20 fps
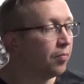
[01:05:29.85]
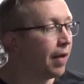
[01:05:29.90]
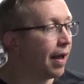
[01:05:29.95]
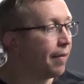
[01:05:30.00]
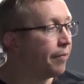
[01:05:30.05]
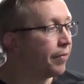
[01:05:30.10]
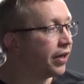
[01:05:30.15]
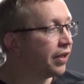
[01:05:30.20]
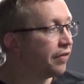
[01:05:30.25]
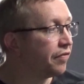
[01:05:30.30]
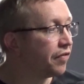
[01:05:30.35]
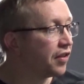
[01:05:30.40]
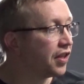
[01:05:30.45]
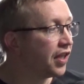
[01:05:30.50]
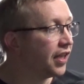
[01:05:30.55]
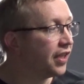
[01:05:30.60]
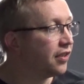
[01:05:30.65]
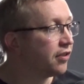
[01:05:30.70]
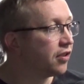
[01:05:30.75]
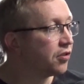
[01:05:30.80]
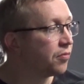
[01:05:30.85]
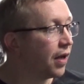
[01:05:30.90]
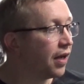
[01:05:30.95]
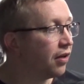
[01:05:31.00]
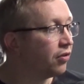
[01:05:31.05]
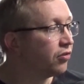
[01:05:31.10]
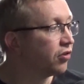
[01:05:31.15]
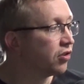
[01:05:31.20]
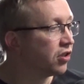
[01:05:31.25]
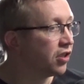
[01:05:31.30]
memory for things as
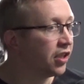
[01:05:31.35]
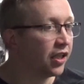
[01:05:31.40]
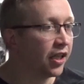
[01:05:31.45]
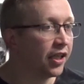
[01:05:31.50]
well, doesn't he?